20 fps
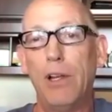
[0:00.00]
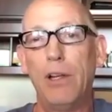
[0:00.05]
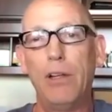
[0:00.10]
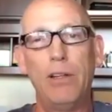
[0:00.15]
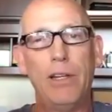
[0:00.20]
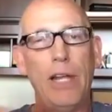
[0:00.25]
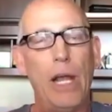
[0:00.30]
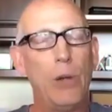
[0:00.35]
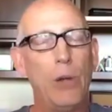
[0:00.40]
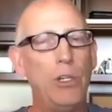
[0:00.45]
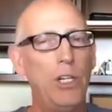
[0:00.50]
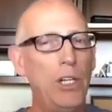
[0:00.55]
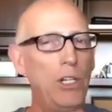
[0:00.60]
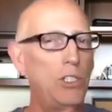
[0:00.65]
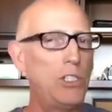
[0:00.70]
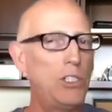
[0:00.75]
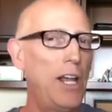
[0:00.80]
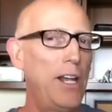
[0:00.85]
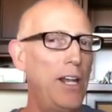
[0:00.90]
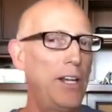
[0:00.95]
Now,
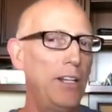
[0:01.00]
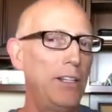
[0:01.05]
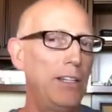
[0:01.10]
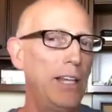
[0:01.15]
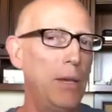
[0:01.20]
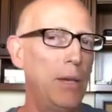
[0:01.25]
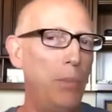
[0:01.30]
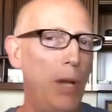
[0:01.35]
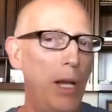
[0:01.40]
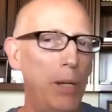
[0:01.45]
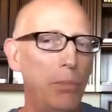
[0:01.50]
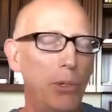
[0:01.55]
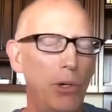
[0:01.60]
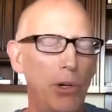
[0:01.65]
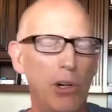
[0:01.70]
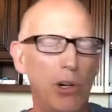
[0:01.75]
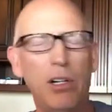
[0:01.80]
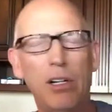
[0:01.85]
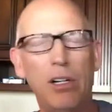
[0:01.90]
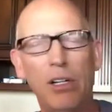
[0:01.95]
did signing that
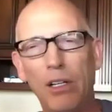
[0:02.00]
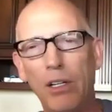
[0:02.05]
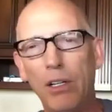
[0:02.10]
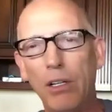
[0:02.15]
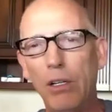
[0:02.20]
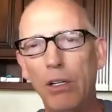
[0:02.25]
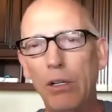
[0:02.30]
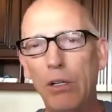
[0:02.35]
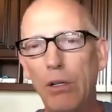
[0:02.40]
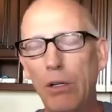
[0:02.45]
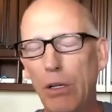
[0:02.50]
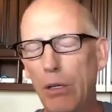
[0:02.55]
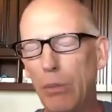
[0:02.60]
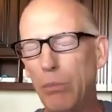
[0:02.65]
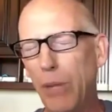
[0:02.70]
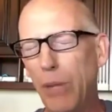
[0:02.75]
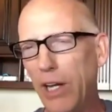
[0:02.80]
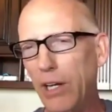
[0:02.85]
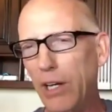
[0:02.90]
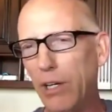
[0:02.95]
paper
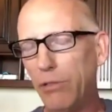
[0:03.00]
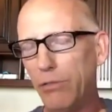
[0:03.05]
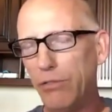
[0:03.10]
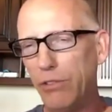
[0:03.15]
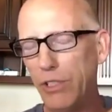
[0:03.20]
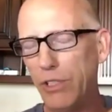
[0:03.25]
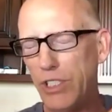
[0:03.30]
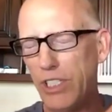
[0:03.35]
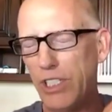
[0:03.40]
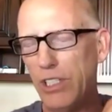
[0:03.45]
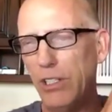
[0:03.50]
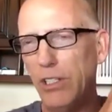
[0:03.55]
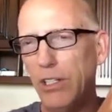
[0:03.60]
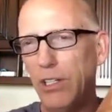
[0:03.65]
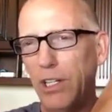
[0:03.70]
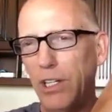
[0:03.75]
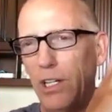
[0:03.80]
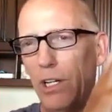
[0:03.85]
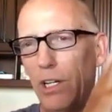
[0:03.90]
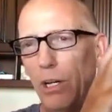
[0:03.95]
make a
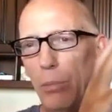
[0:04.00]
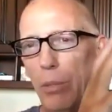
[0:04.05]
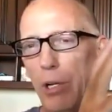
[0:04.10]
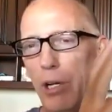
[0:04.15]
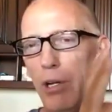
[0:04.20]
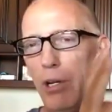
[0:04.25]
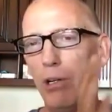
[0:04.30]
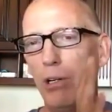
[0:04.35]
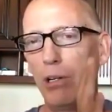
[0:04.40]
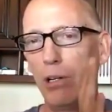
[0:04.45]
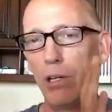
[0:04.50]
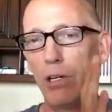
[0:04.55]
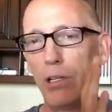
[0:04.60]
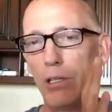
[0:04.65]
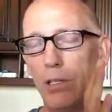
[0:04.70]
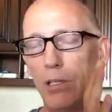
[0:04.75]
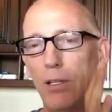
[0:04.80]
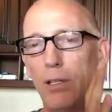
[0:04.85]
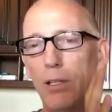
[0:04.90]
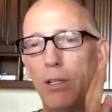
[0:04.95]
facility appear
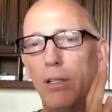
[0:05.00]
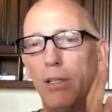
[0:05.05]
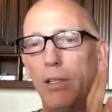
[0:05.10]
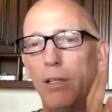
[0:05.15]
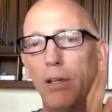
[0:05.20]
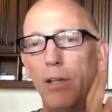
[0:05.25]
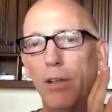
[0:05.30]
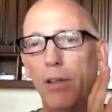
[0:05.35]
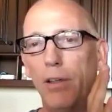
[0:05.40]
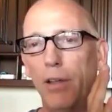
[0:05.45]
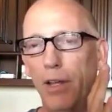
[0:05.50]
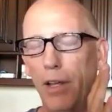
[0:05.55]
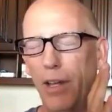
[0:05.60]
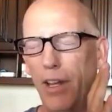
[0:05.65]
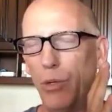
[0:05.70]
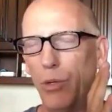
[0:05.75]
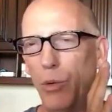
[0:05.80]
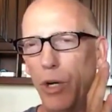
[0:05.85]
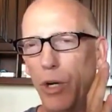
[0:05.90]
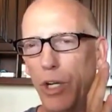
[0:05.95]

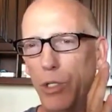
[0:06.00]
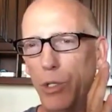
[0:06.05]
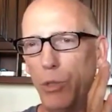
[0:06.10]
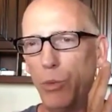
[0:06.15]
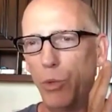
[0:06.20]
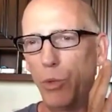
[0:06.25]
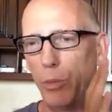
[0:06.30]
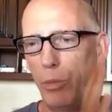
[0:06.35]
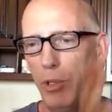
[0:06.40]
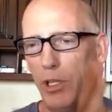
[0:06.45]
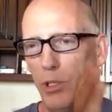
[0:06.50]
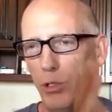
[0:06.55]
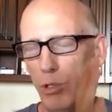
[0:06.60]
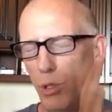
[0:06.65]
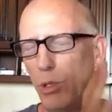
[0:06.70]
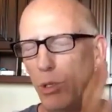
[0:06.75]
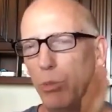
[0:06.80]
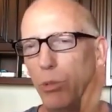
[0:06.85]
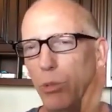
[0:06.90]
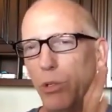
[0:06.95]
in which would be
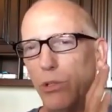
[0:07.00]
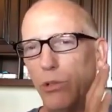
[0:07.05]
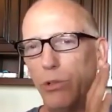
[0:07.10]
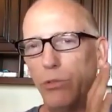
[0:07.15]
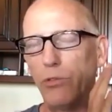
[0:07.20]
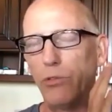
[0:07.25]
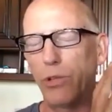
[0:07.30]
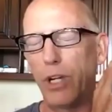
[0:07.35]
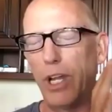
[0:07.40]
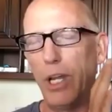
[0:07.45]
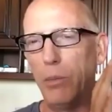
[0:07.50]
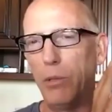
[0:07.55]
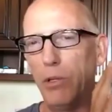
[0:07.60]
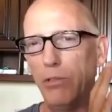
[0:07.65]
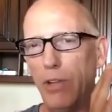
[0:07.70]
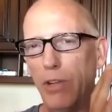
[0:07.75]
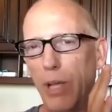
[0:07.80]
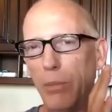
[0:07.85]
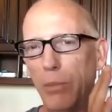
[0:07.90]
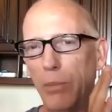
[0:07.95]
suitable for
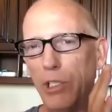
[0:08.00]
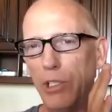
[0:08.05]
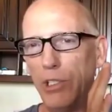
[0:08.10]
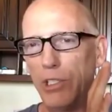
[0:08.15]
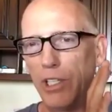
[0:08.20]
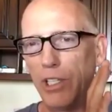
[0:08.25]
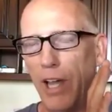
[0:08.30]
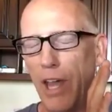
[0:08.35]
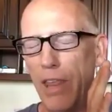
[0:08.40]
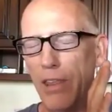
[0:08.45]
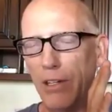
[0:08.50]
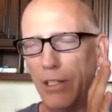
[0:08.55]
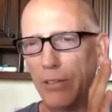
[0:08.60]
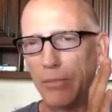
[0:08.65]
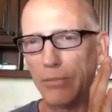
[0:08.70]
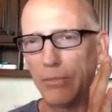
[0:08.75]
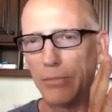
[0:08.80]
keeping families together?